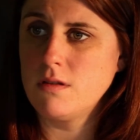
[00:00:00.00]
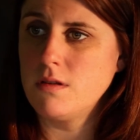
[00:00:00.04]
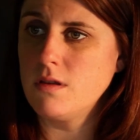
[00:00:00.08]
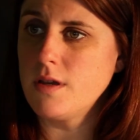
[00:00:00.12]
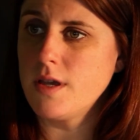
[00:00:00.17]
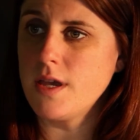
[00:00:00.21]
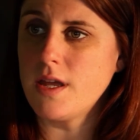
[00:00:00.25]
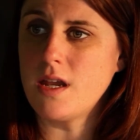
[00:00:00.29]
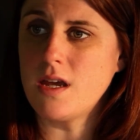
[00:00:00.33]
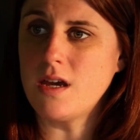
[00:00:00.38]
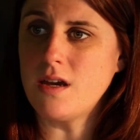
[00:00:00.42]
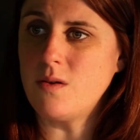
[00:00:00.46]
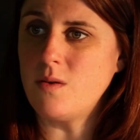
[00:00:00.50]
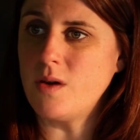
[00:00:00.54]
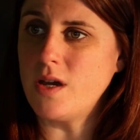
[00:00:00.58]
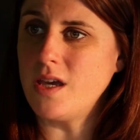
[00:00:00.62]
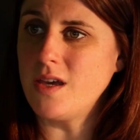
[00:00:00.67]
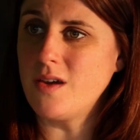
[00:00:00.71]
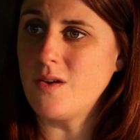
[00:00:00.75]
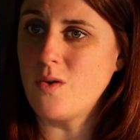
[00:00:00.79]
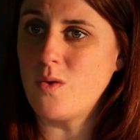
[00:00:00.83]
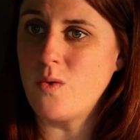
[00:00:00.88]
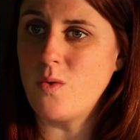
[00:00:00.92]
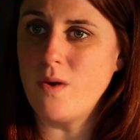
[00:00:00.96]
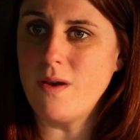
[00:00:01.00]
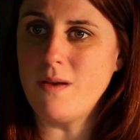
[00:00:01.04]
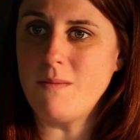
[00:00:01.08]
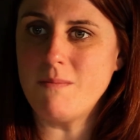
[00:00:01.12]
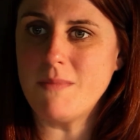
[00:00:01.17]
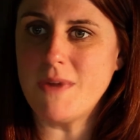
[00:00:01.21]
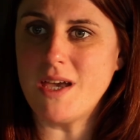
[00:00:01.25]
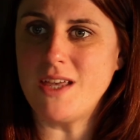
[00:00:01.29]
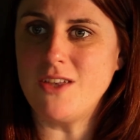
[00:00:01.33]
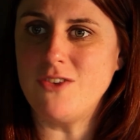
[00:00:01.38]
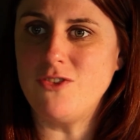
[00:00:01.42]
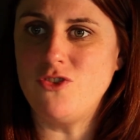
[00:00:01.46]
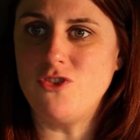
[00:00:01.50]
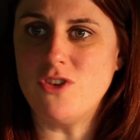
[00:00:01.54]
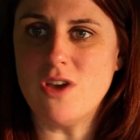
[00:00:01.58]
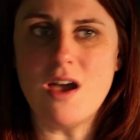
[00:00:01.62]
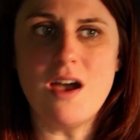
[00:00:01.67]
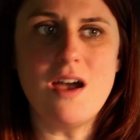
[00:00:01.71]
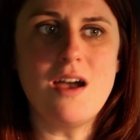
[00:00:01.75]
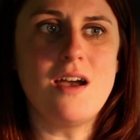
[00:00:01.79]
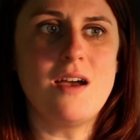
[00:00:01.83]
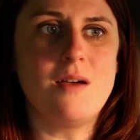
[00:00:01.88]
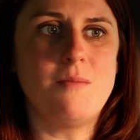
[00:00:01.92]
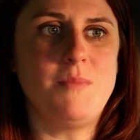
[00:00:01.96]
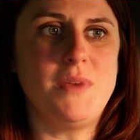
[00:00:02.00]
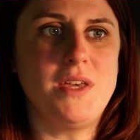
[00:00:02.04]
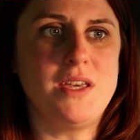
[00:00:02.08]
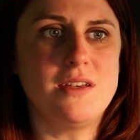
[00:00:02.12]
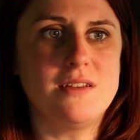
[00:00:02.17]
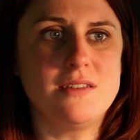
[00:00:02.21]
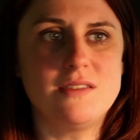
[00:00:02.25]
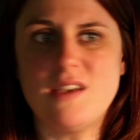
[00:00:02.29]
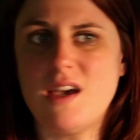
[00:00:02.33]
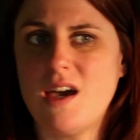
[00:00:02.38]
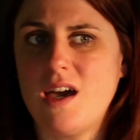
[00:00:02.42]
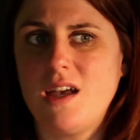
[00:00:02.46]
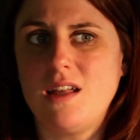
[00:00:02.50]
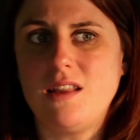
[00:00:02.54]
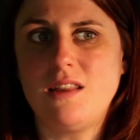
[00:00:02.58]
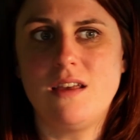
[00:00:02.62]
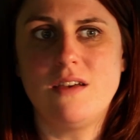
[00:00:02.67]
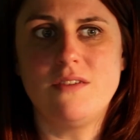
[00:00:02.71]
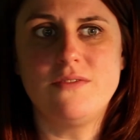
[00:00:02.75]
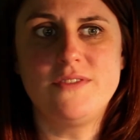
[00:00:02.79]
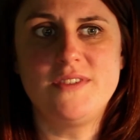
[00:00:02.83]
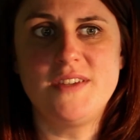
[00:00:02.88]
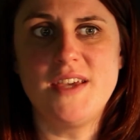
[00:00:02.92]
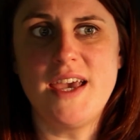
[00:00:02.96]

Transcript: Look at how I quit my job because I love to